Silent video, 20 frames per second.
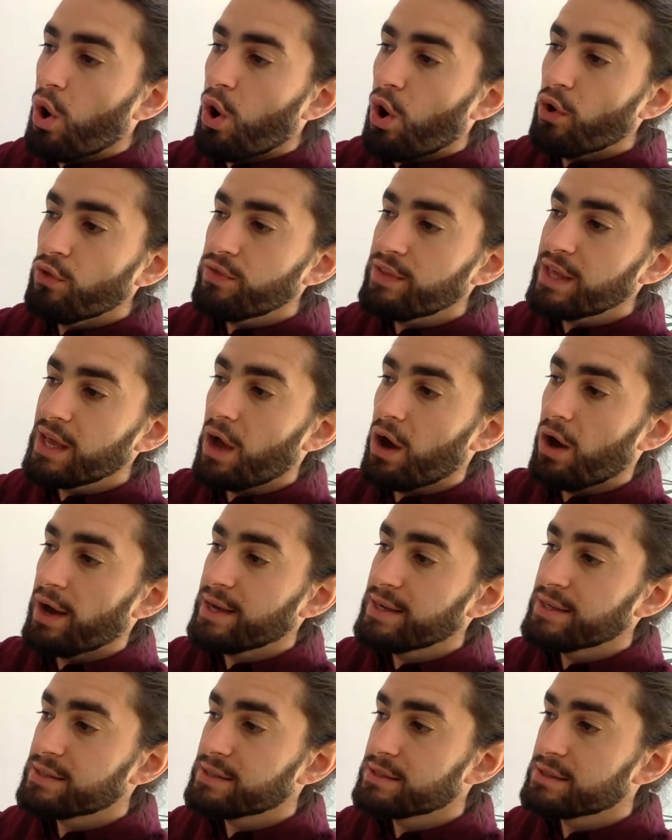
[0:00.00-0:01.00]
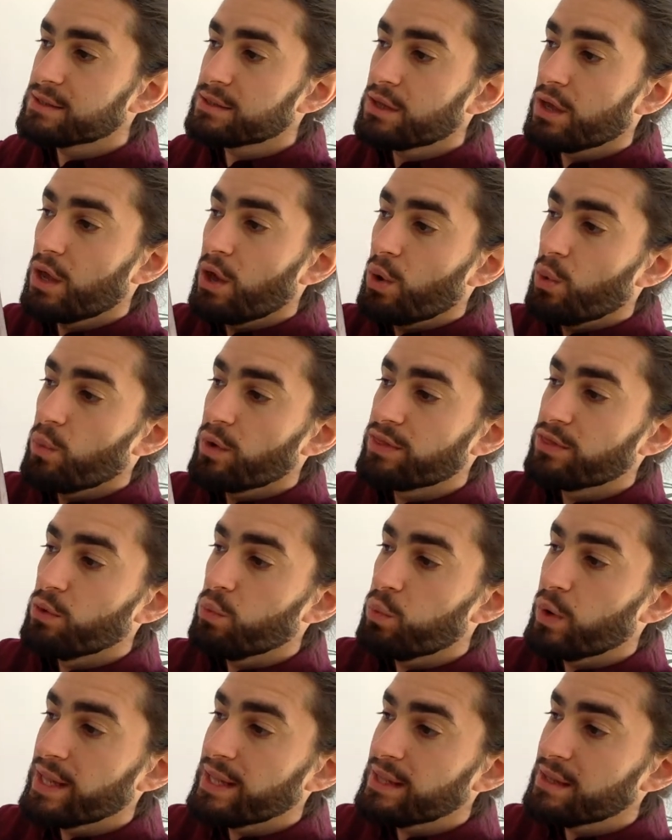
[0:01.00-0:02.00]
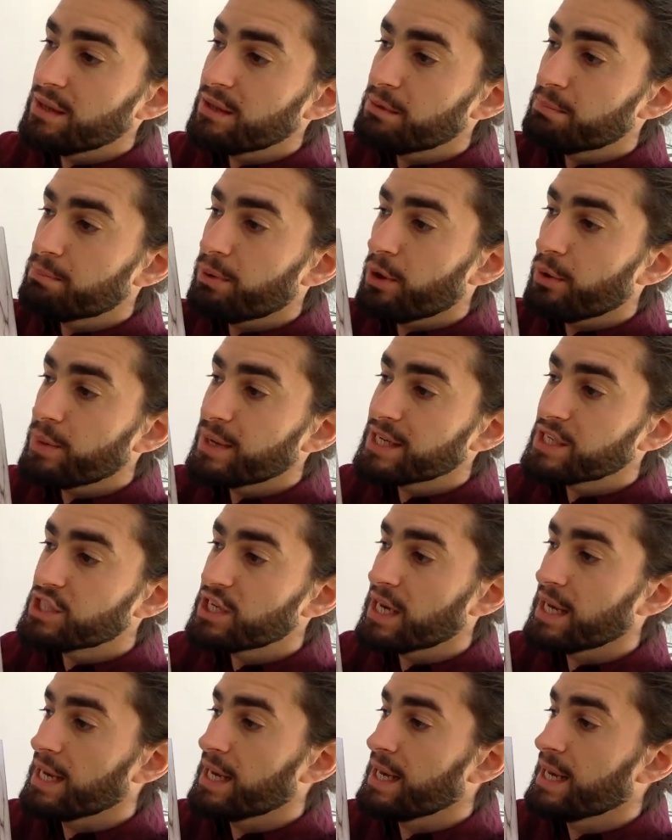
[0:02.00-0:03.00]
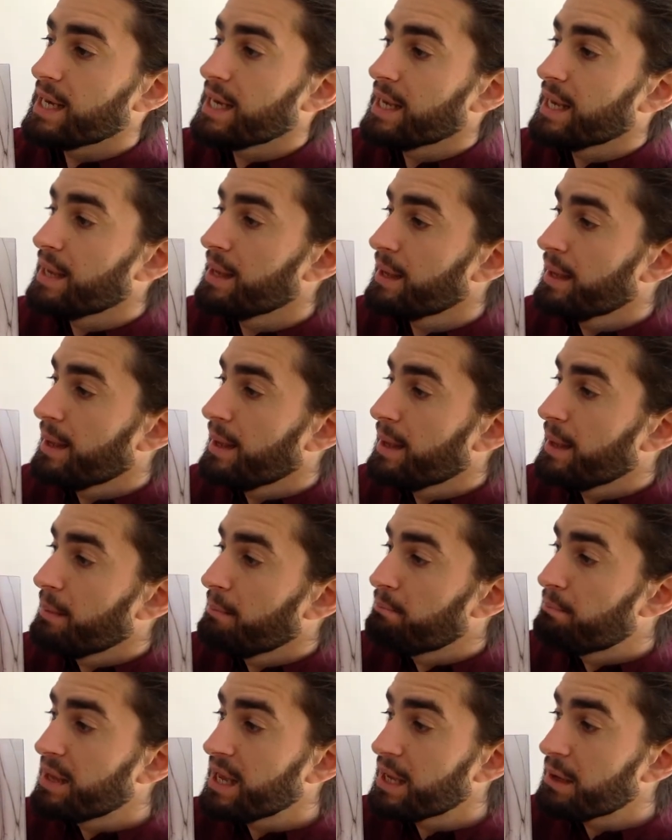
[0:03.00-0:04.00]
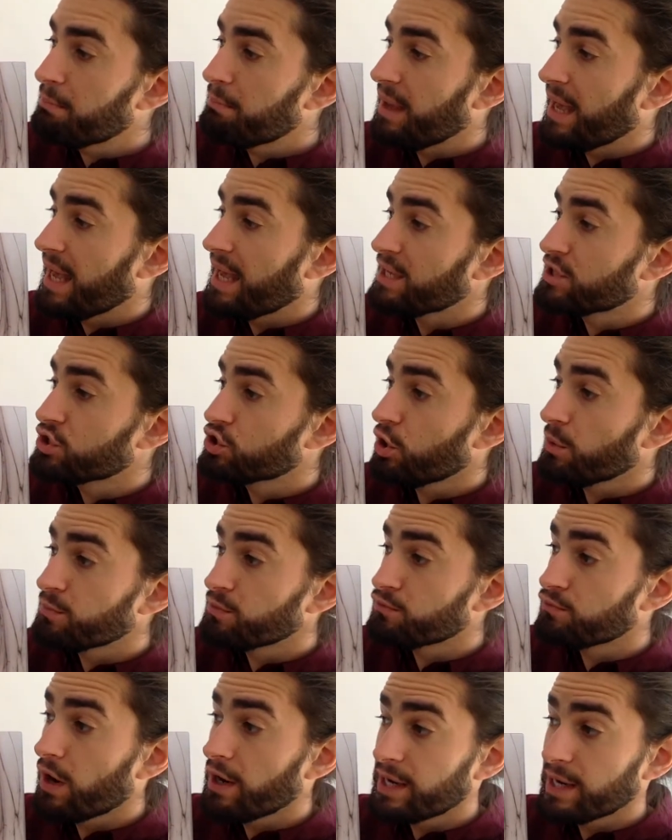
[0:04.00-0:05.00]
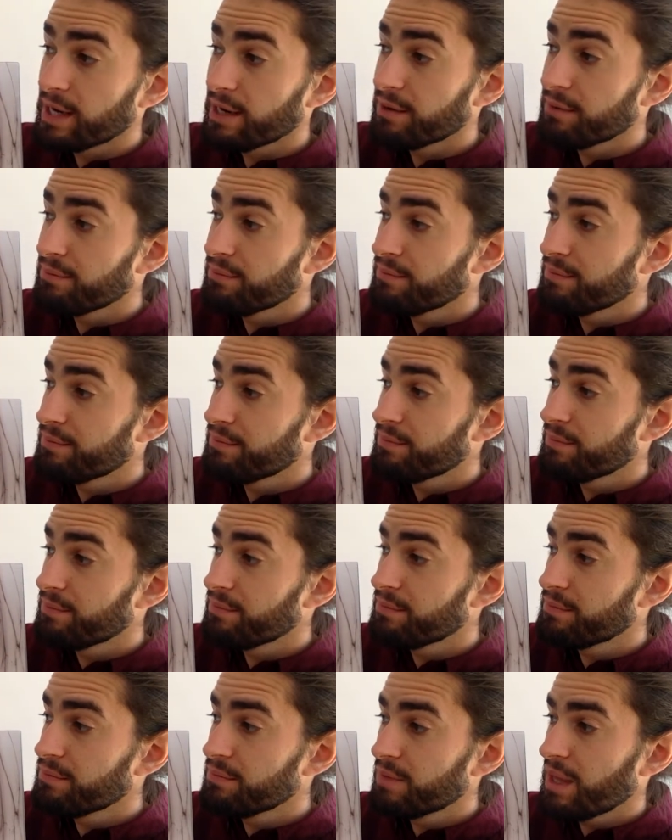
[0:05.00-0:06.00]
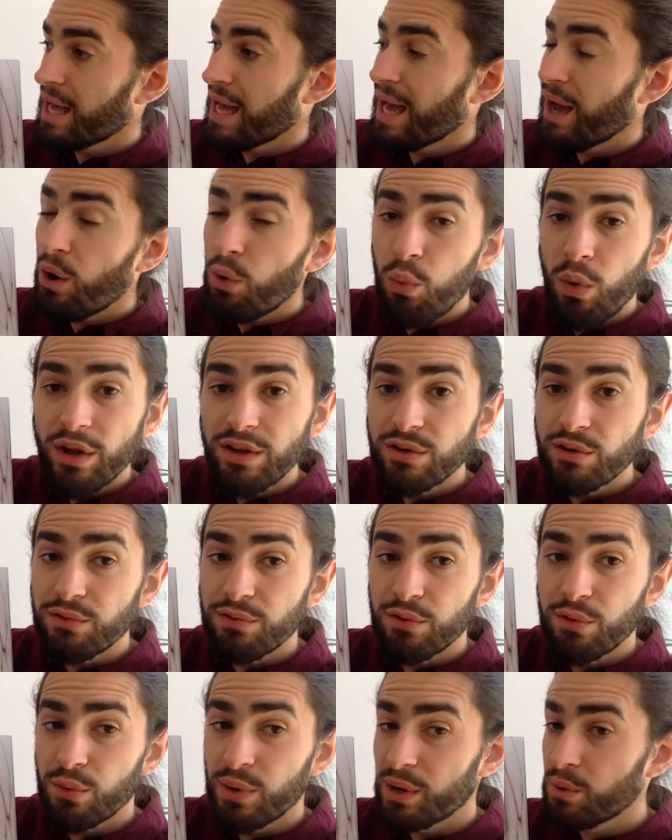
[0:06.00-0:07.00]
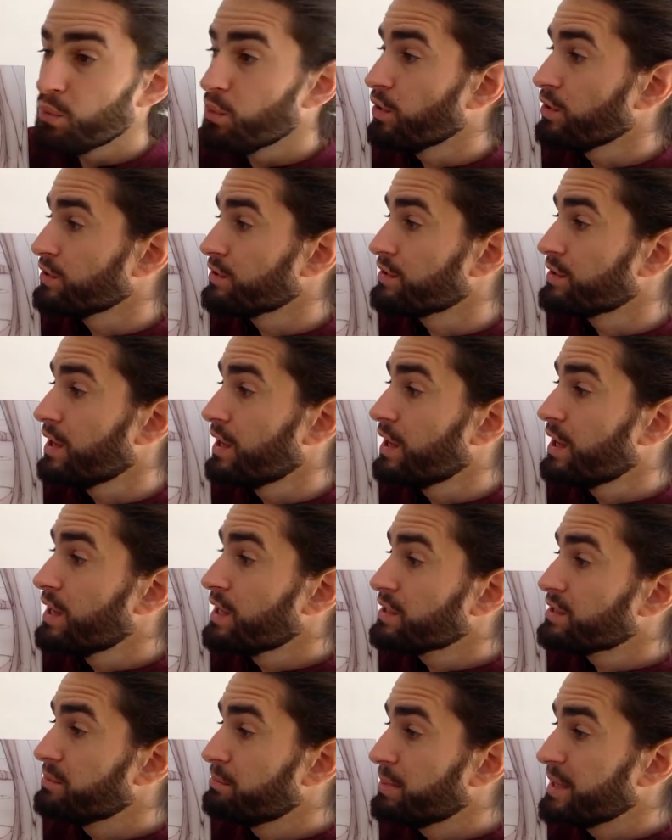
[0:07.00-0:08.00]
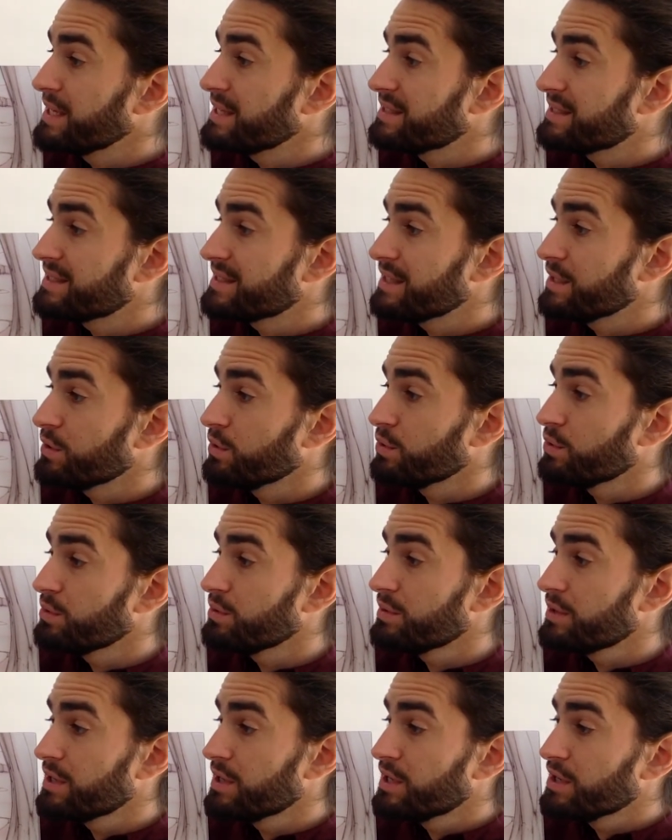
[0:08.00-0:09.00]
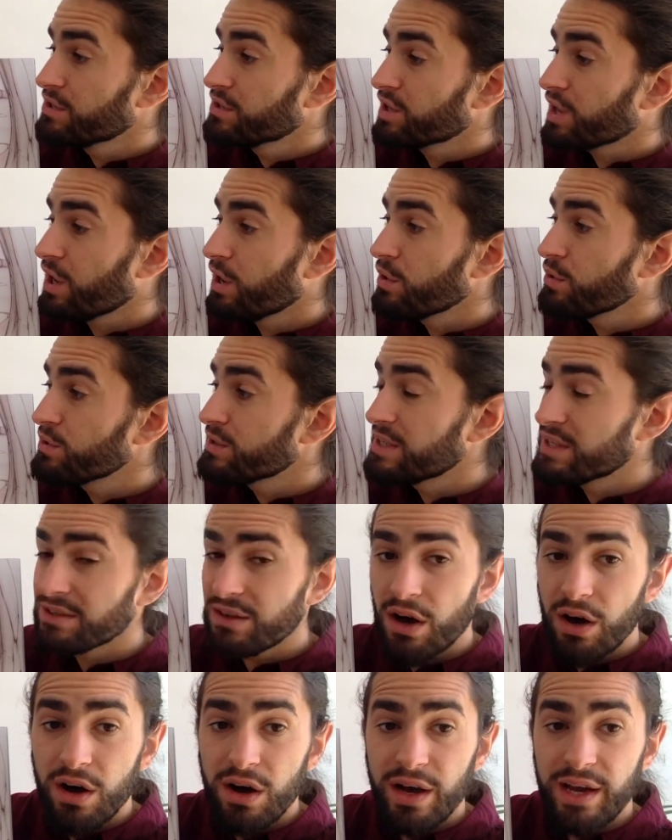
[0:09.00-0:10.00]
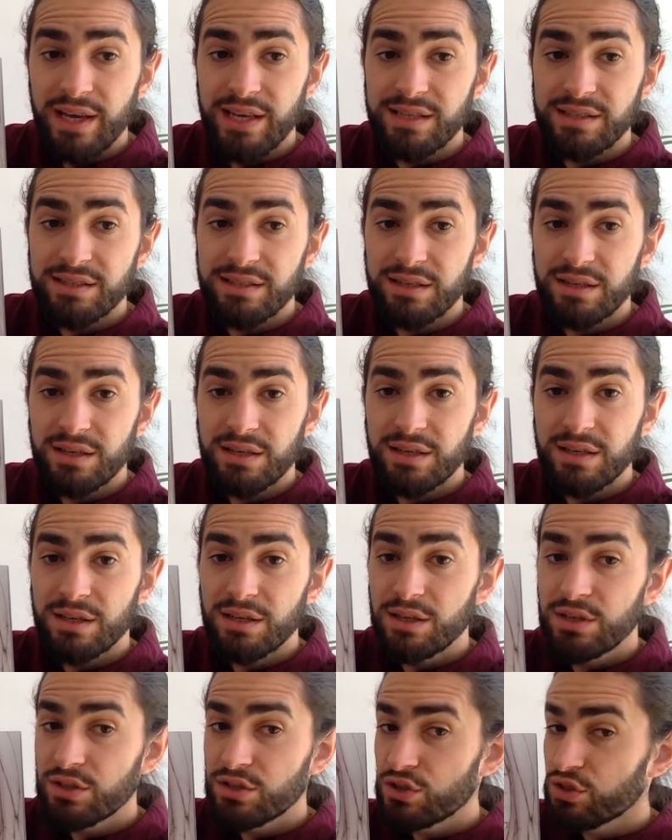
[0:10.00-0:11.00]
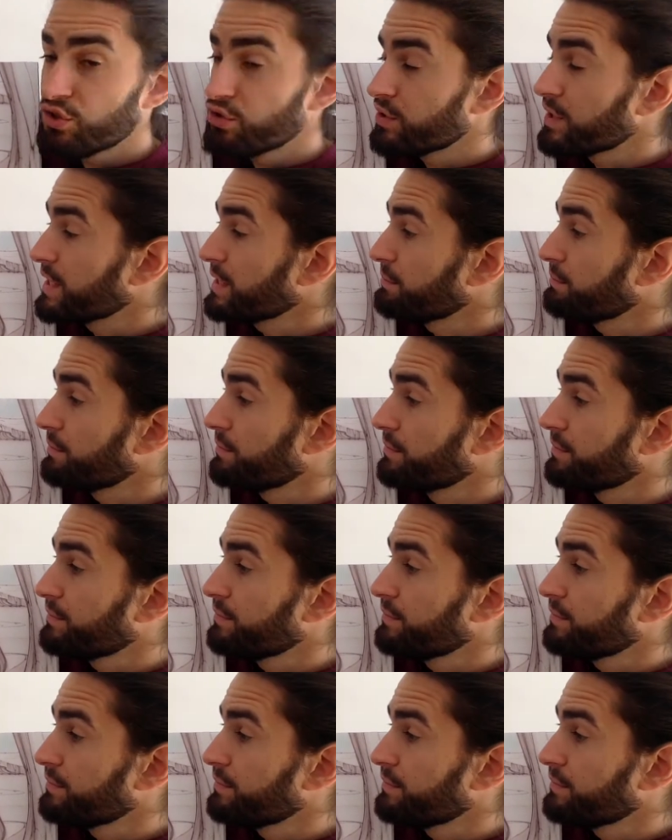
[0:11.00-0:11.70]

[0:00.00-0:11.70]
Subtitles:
On the ice, with the wind blowing gently, Big Bear stopped running. How wonderful it was to be still, to close his eyes, to dream.